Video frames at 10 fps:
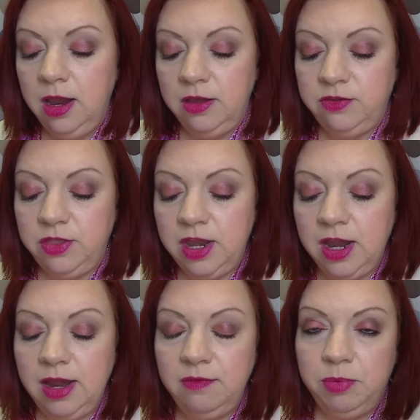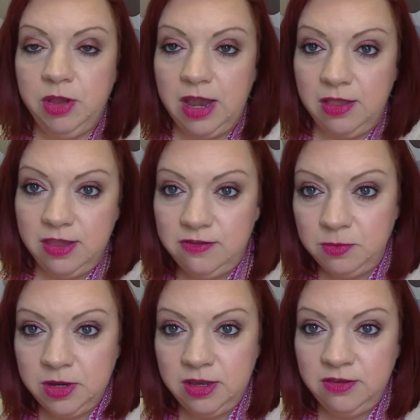So then I pulled out this
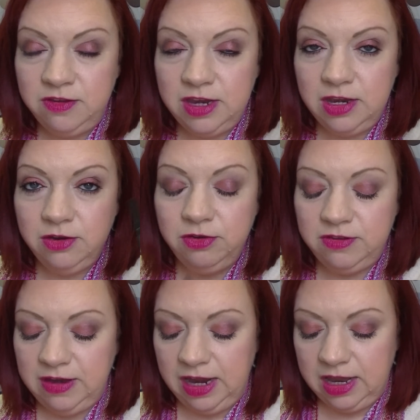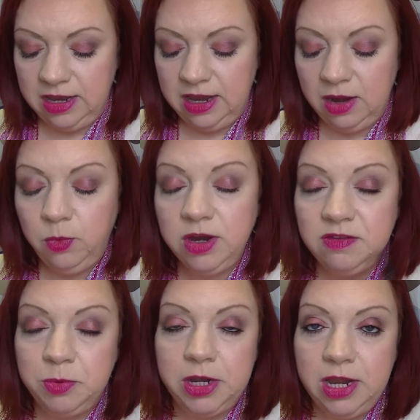one to use, and it works
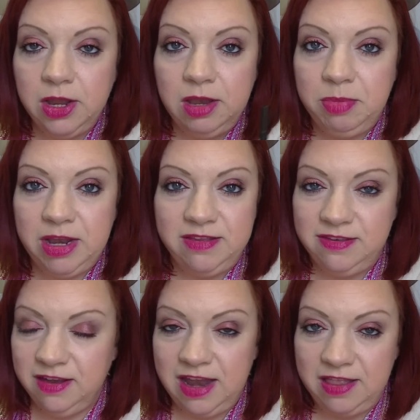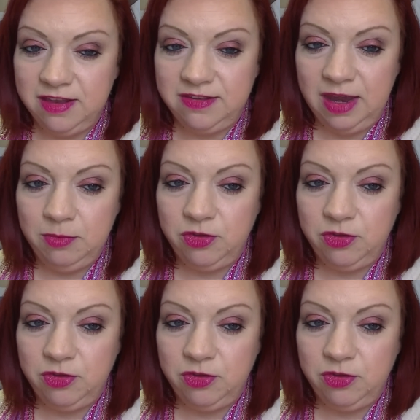pretty good, but it's still not the same.